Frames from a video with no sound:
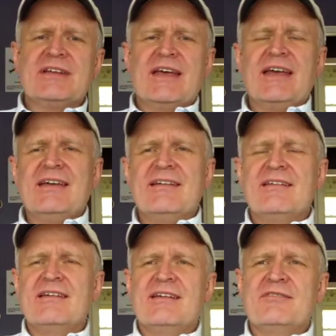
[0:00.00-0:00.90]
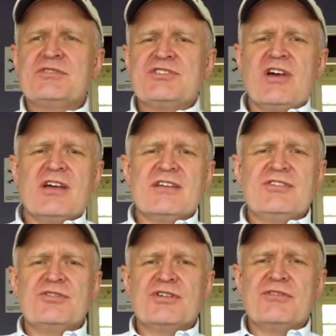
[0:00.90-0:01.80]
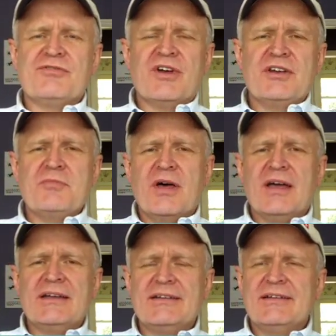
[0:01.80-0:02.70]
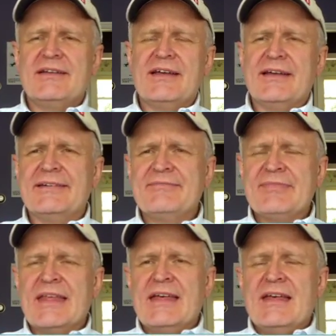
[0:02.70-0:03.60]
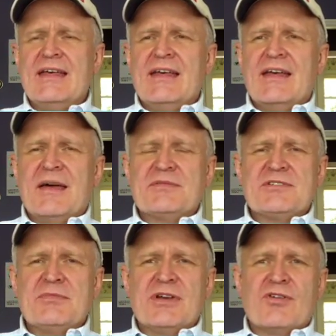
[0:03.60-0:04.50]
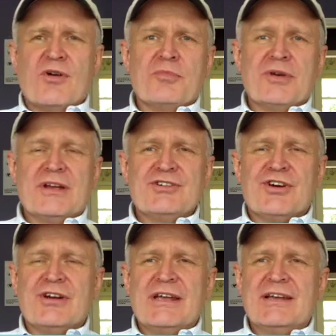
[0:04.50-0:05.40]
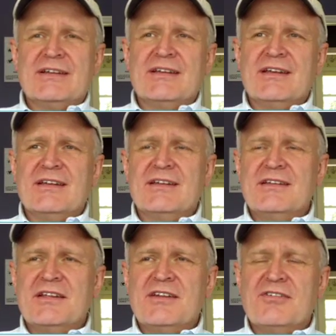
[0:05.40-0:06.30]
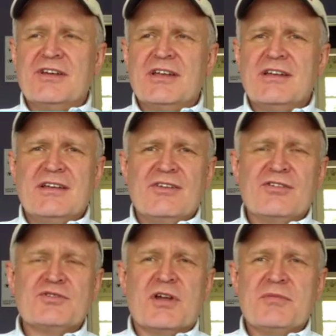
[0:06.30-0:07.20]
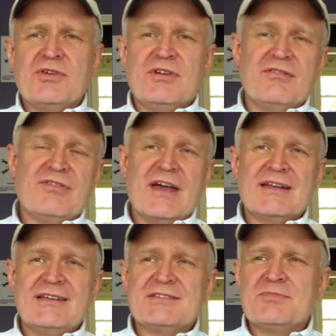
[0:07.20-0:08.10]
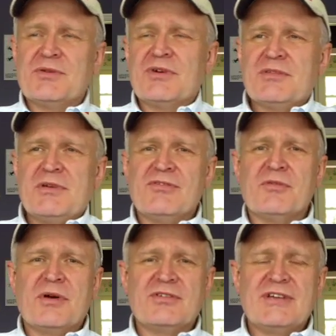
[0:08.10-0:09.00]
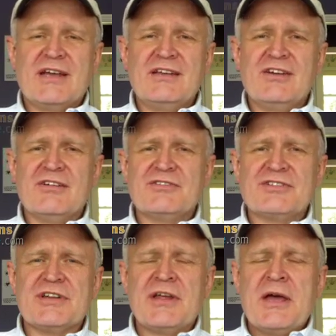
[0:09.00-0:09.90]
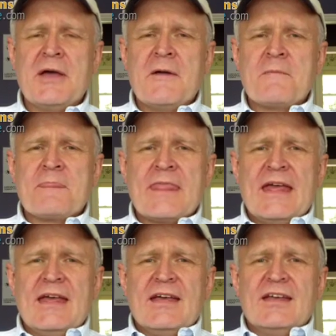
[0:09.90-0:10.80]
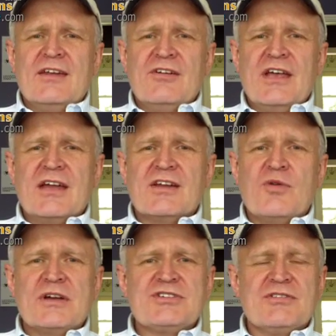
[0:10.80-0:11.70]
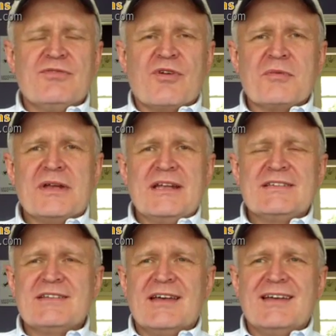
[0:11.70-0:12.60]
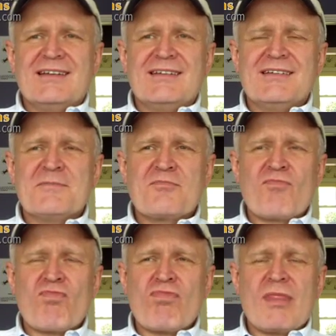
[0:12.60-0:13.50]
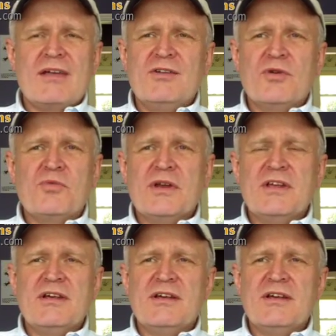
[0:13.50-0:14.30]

today. I was talking to a good friend of mine, happens to be a corporate attorney, and he knows what I've been doing. In fact, he's been with me for about 10 years, and he had a question for me, and he said, what are